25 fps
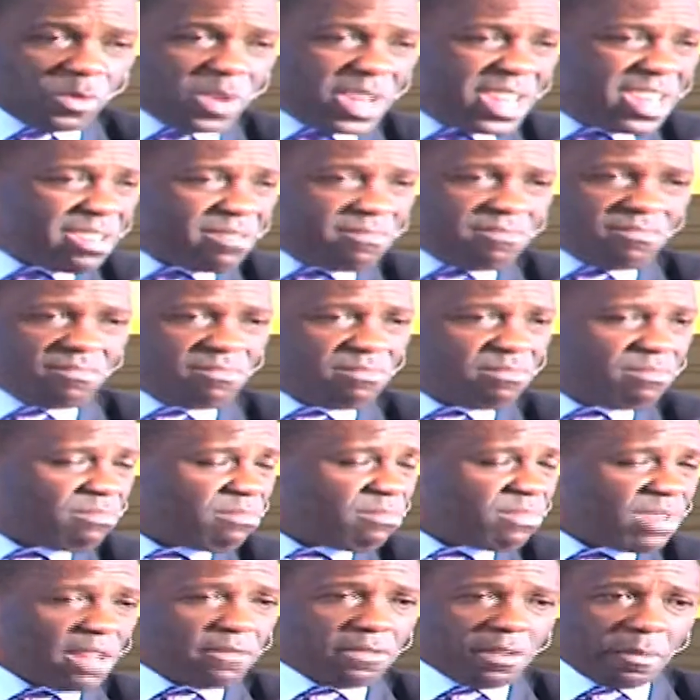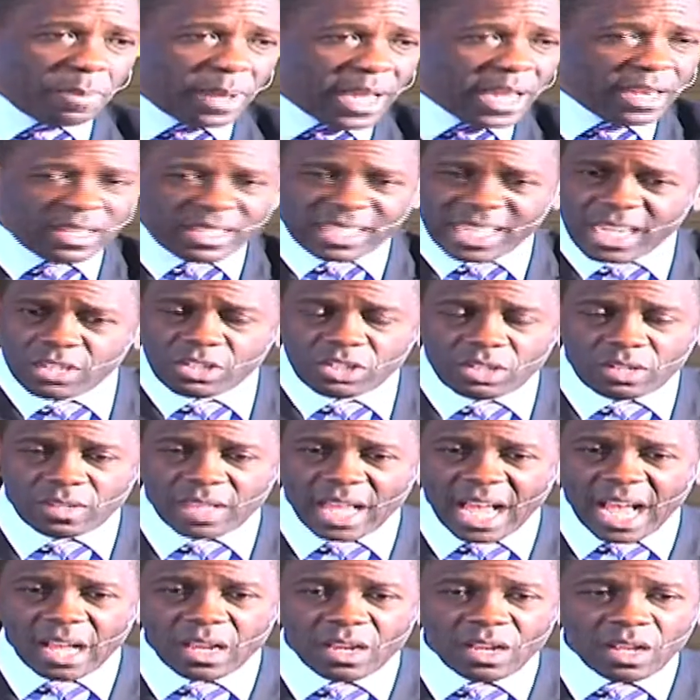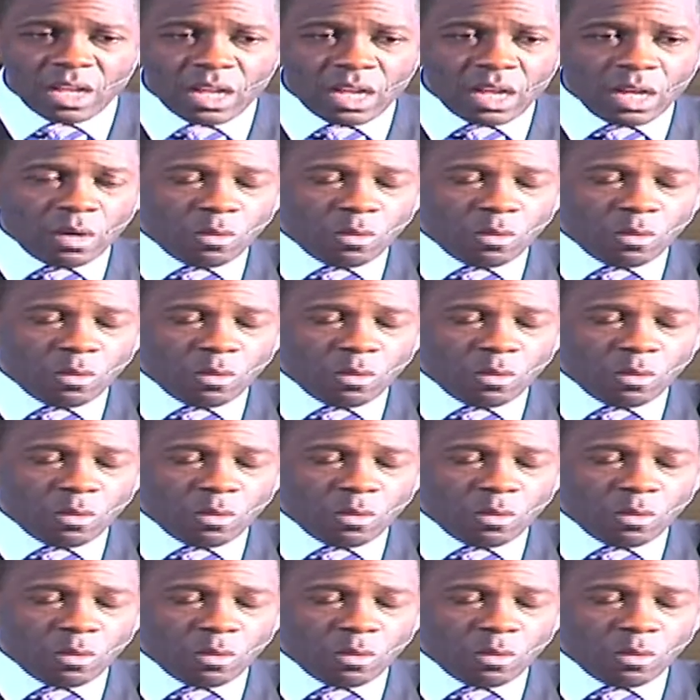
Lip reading: we never paid attention to that.